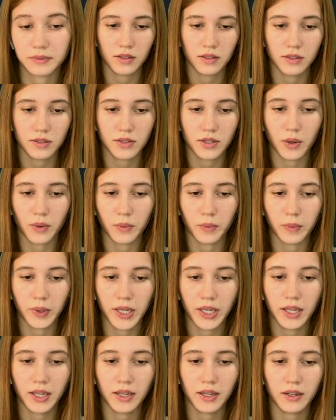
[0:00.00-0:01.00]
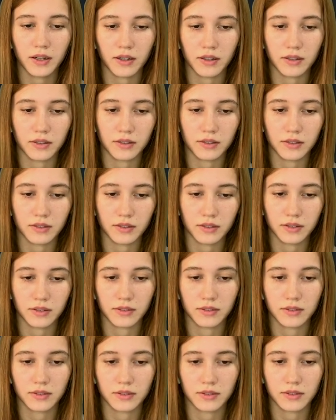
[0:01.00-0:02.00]
So we
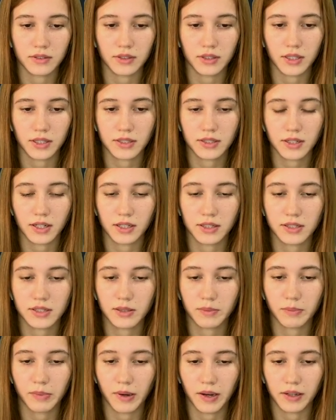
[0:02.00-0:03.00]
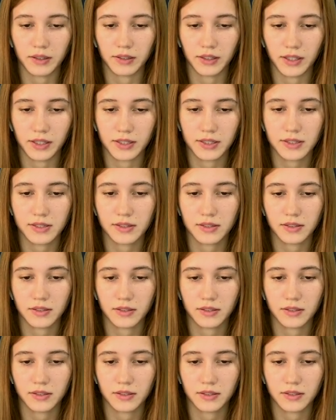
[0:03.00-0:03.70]
on the next concept, let's